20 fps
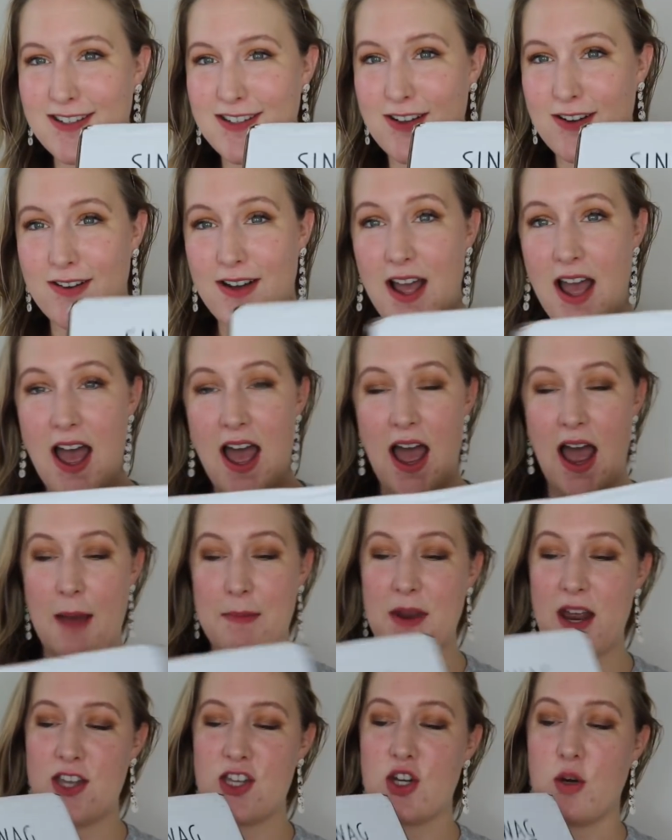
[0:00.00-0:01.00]
So I'm
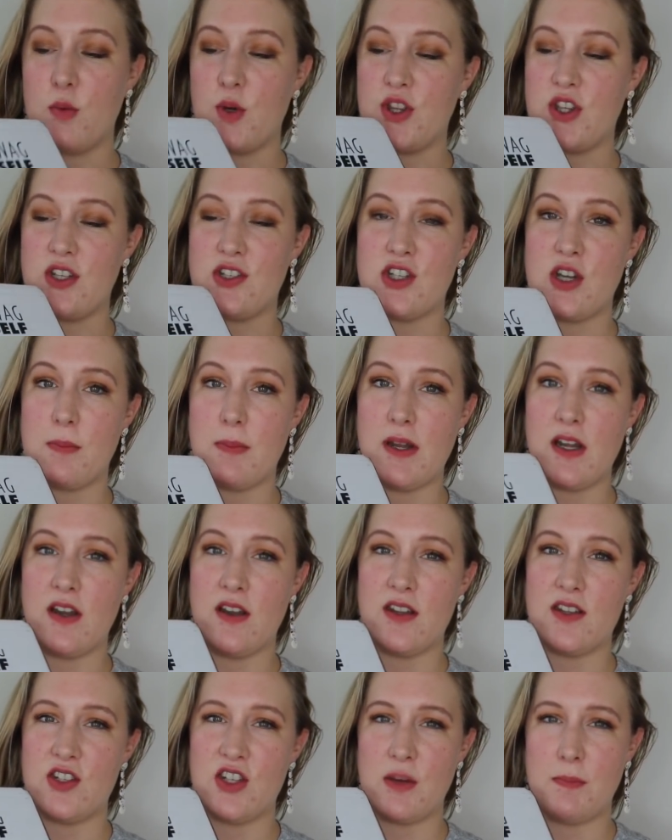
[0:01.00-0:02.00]
not sure what the
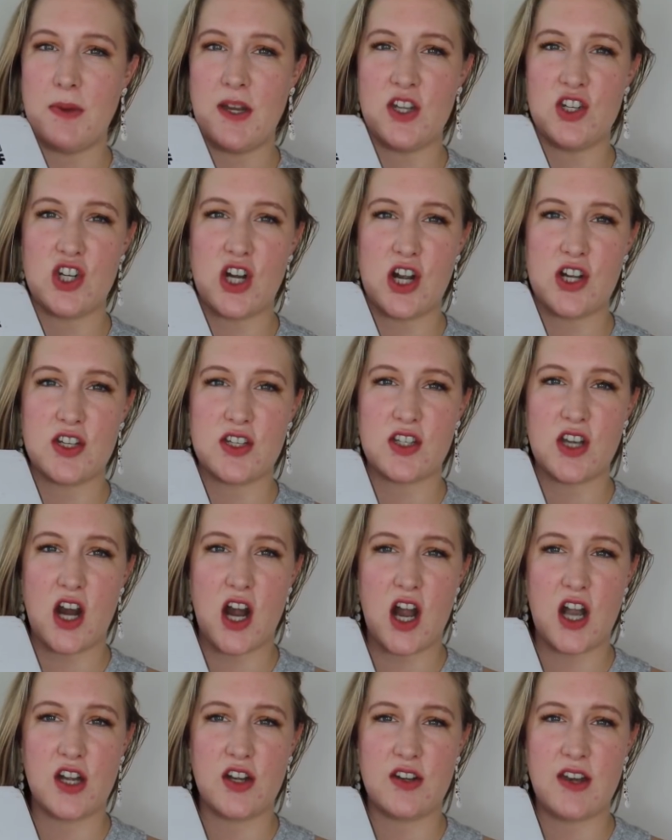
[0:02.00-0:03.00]
shipping shipping charges
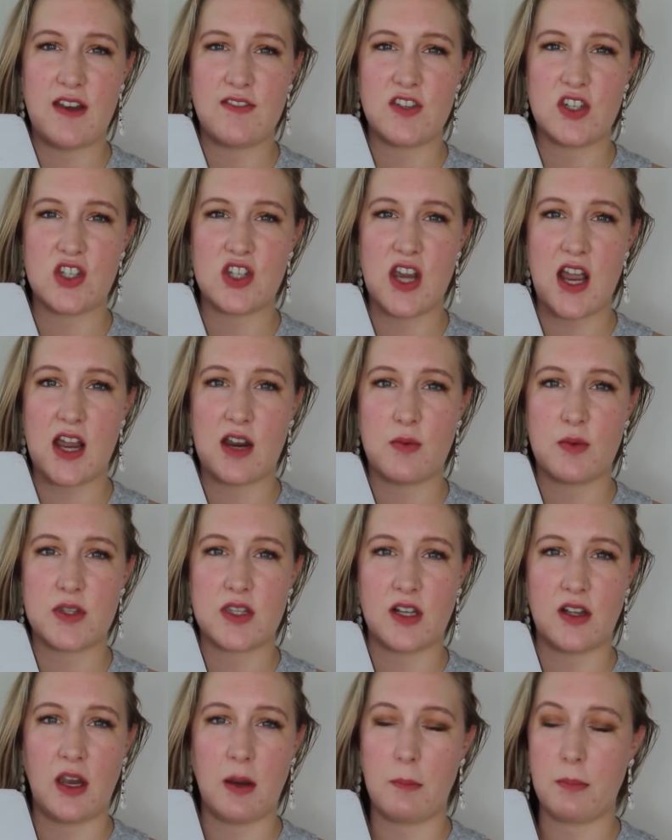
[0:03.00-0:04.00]
are. You'd have to check with
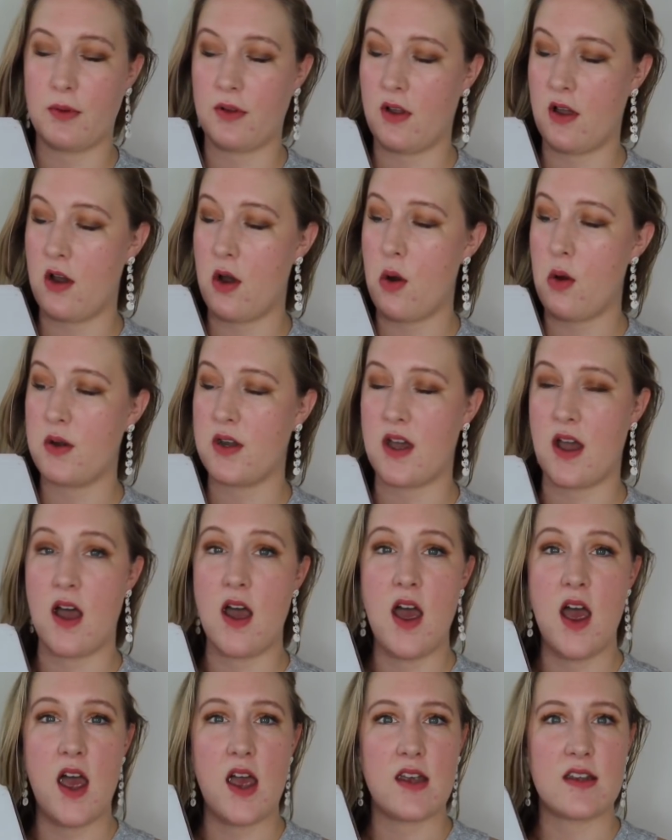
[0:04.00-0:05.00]
the link below
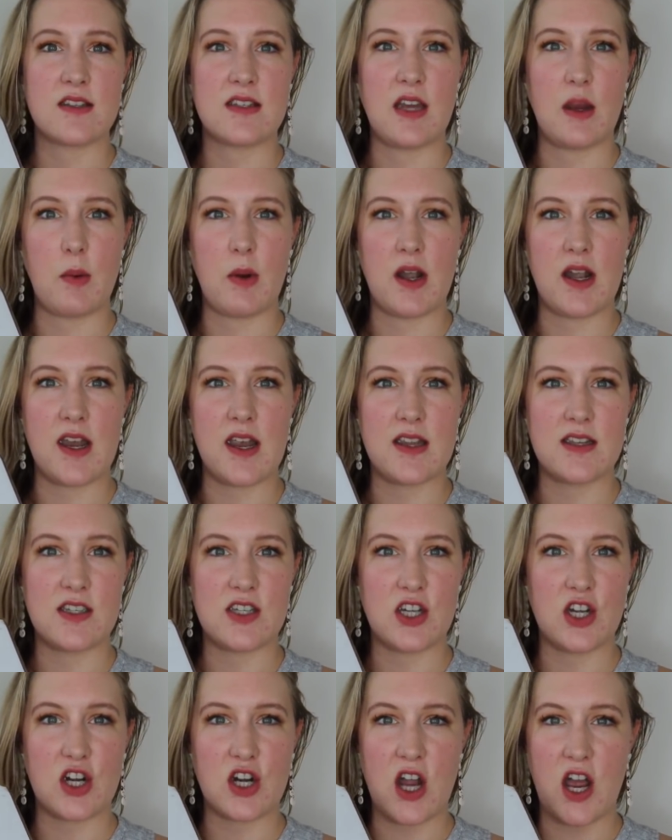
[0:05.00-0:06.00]
to see what it is
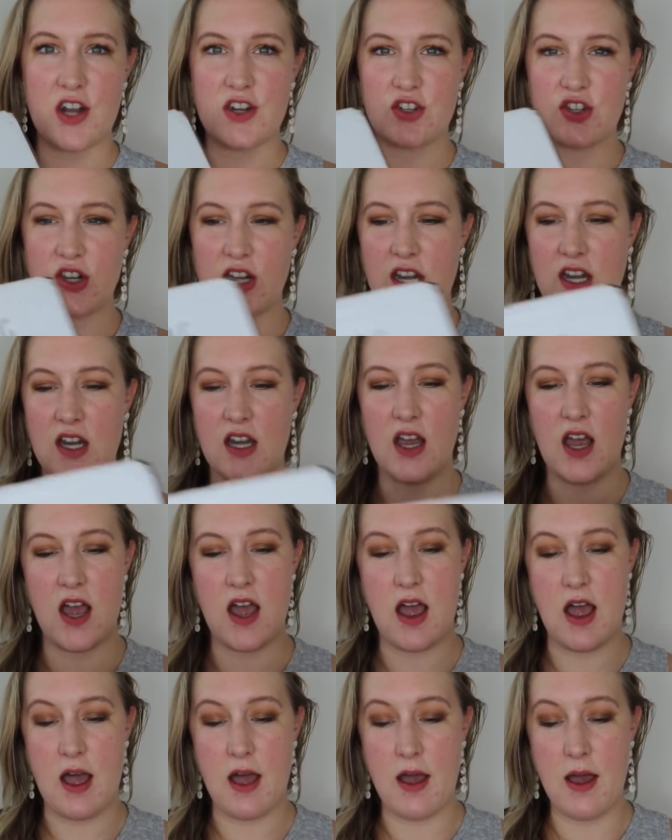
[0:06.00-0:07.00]
to your country.
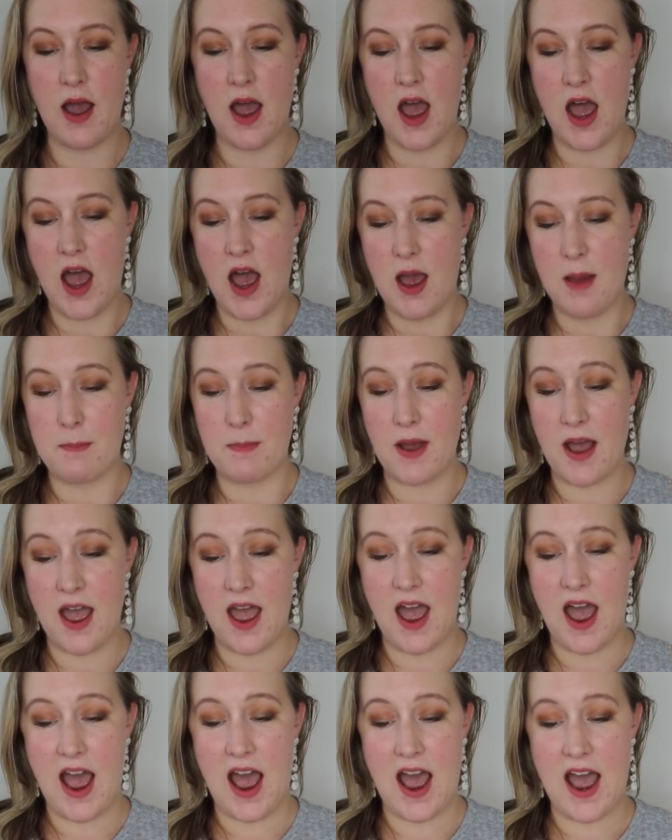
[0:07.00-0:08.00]
Uh,
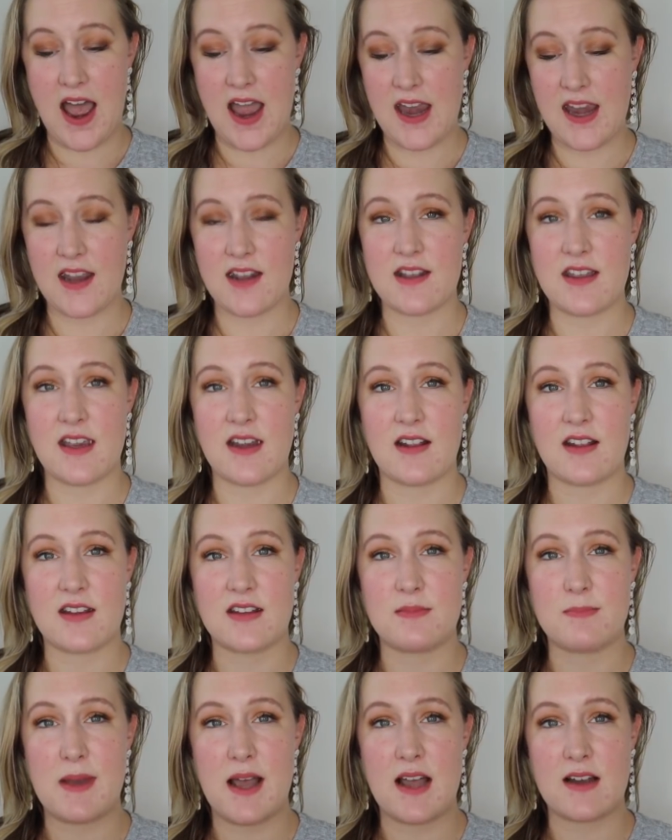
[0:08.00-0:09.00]
but I think
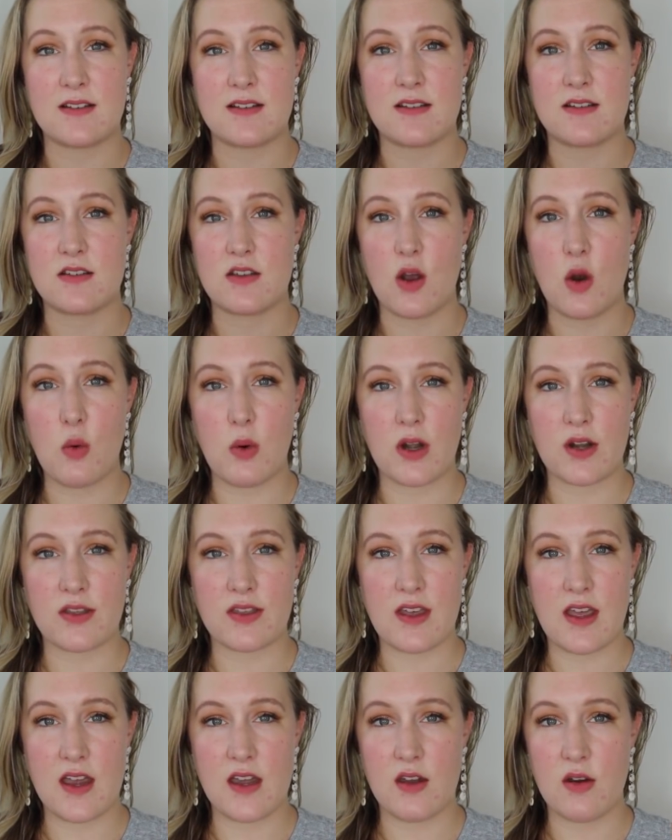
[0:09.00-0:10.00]
this box is so
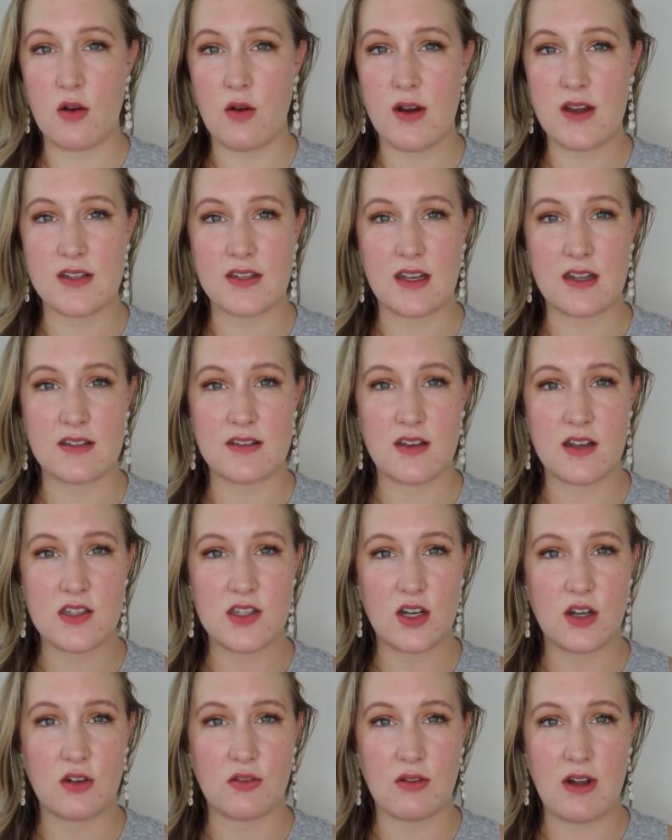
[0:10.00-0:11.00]
worth it. You always get such
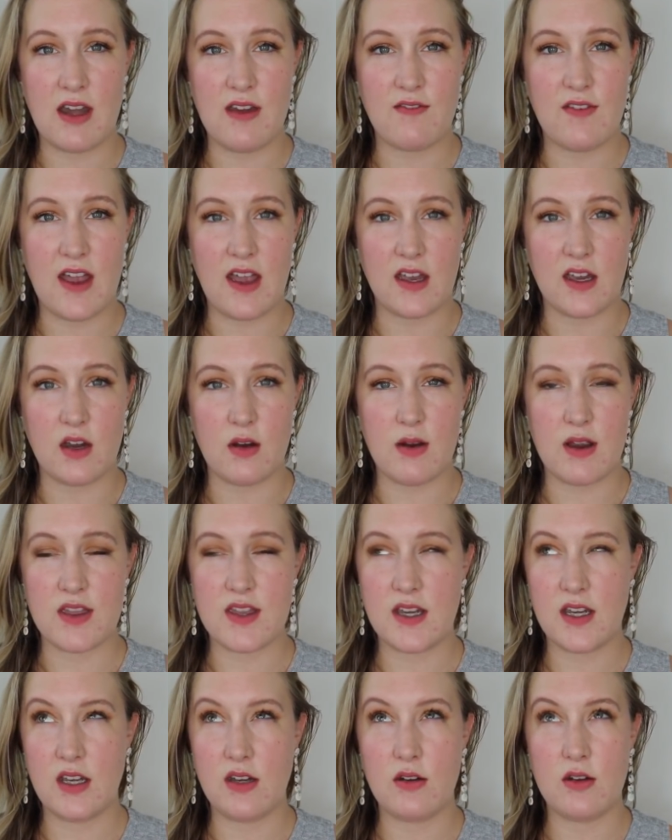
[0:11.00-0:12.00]
a great value. I
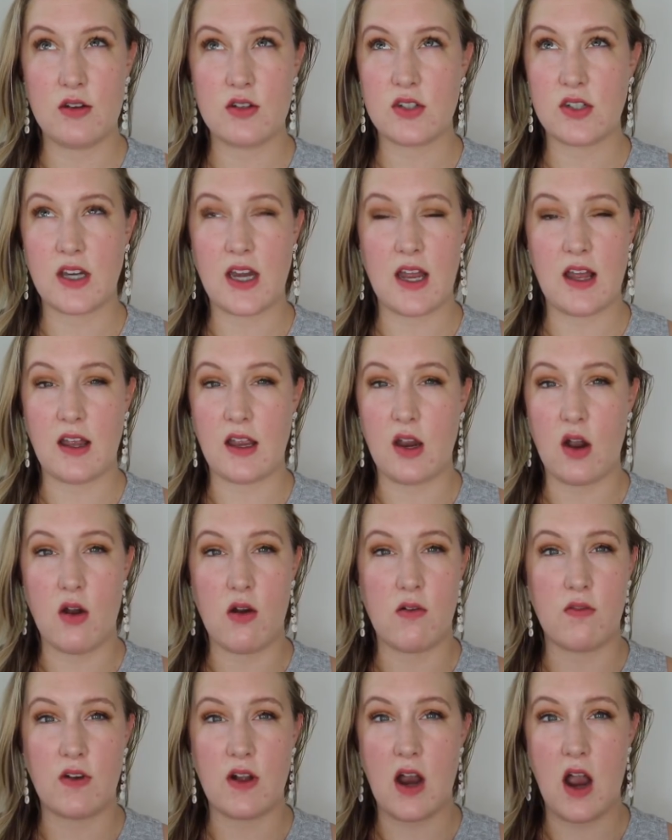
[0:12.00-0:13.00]
think you usually get like
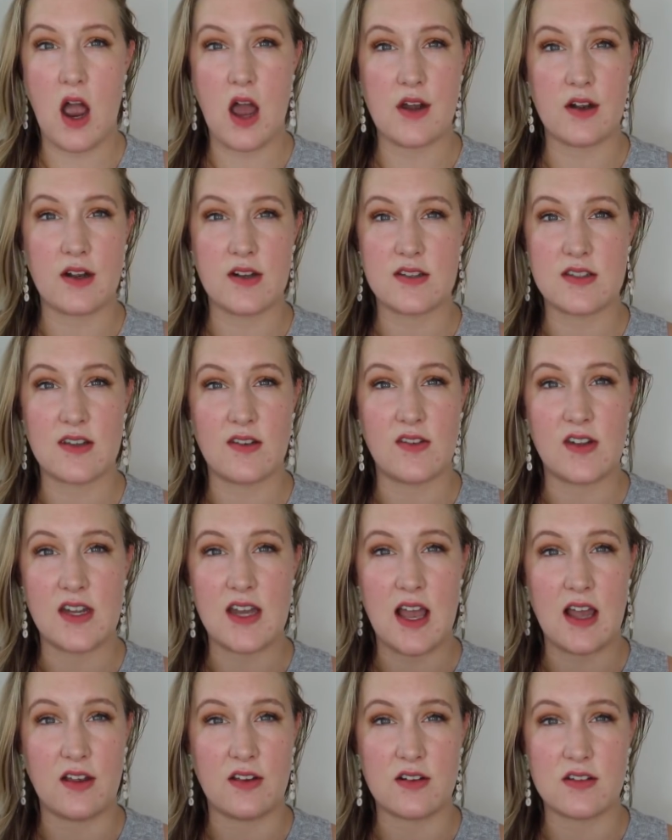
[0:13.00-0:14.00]
over one hundred seventy
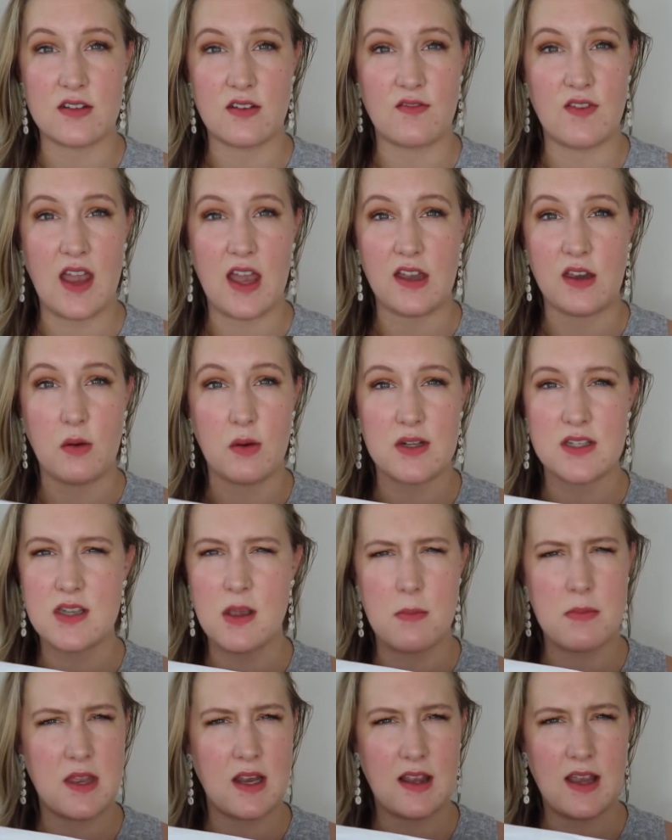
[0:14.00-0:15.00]
dollars in value or
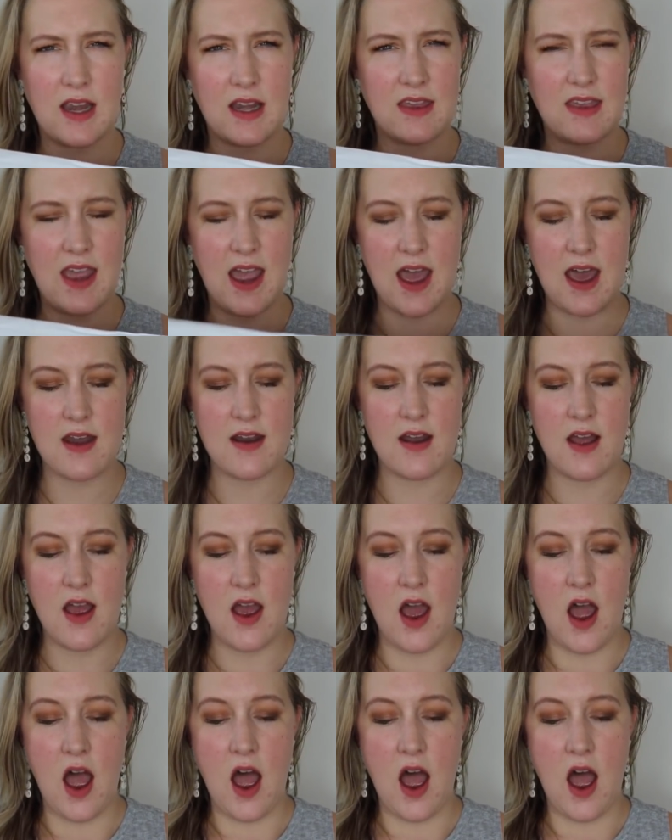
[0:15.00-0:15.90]
something like that.